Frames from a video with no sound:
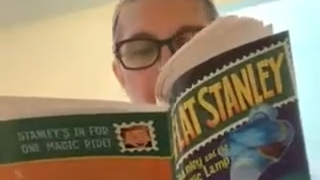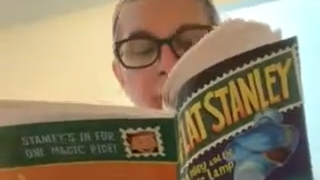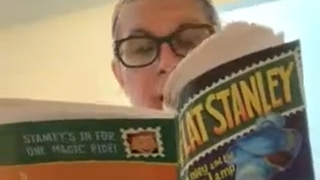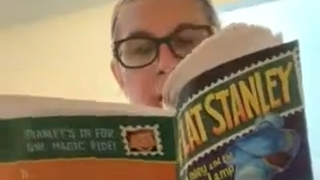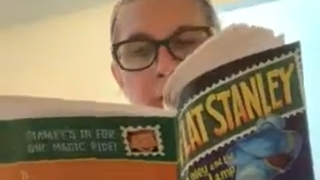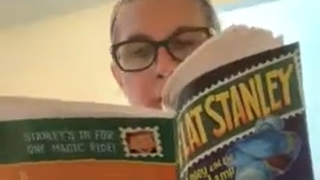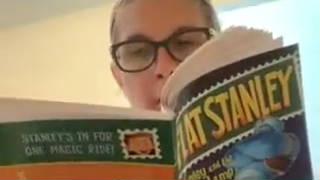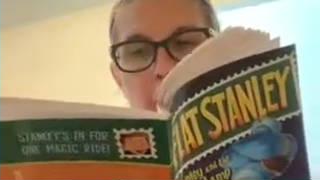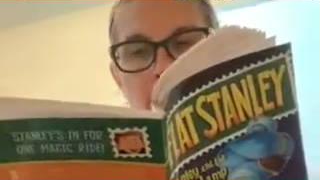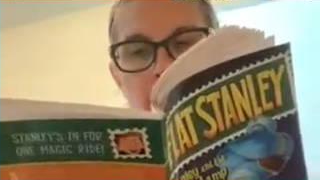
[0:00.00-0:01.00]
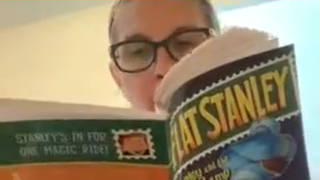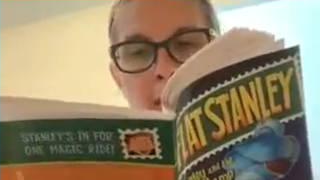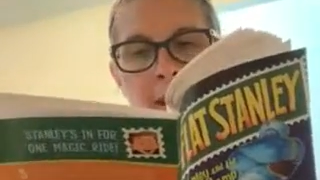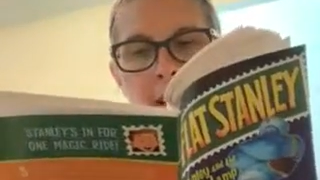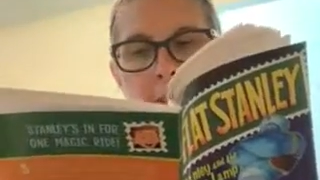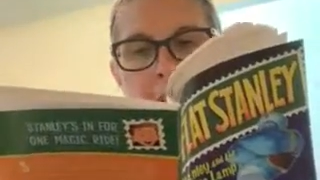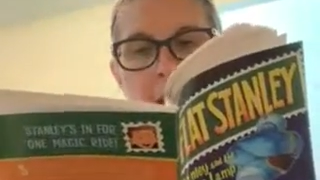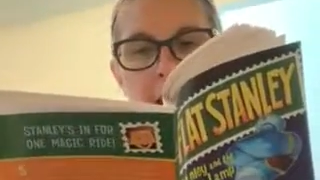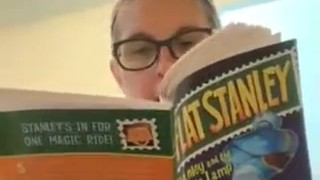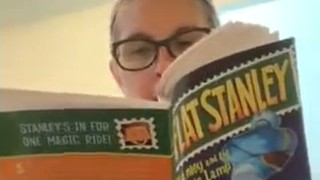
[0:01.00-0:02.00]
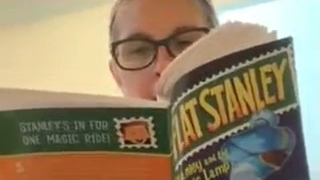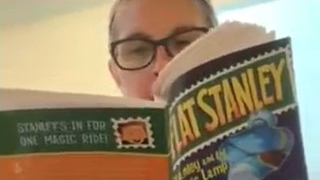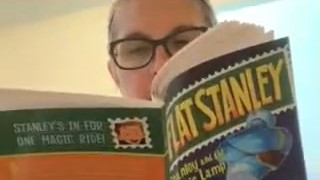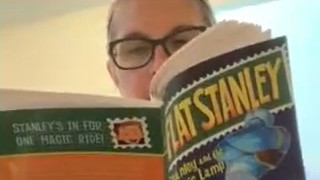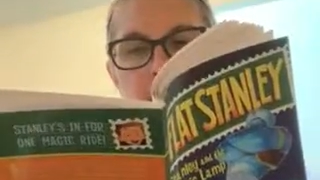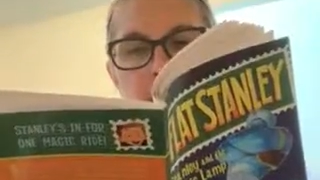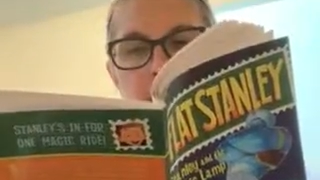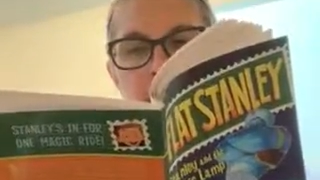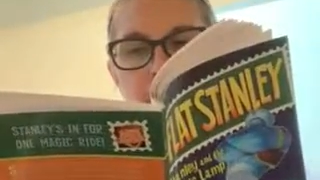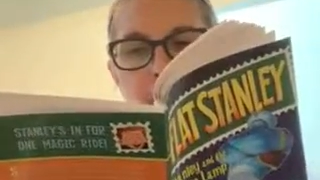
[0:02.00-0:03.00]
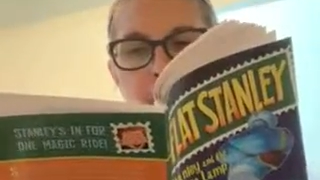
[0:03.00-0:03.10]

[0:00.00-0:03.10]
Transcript: staying under the bed. "I just live in this room